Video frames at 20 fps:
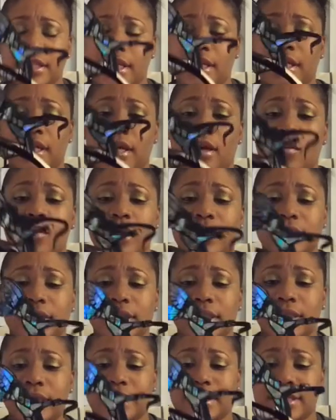It
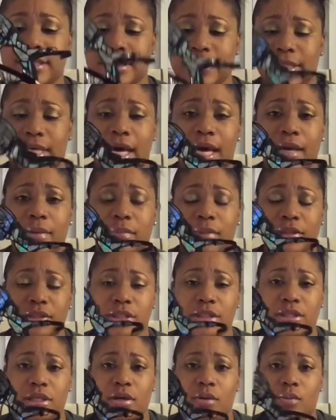wasn't this design, but
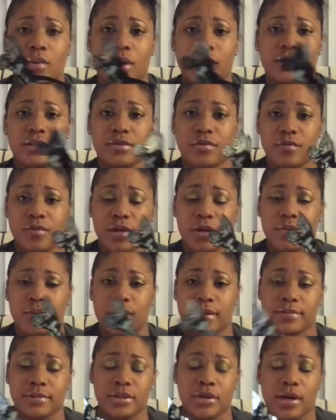she did wear Sophia
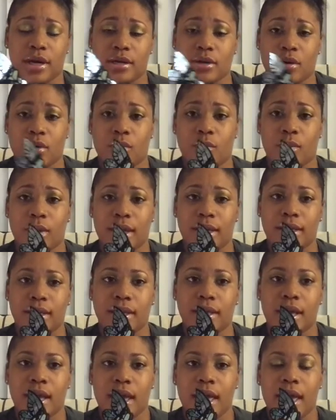Webster at her
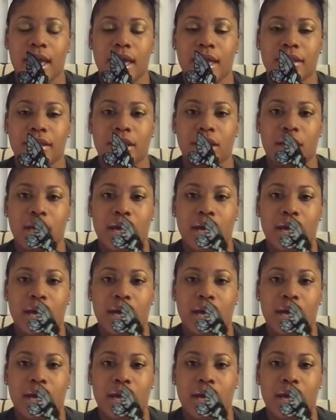wedding, and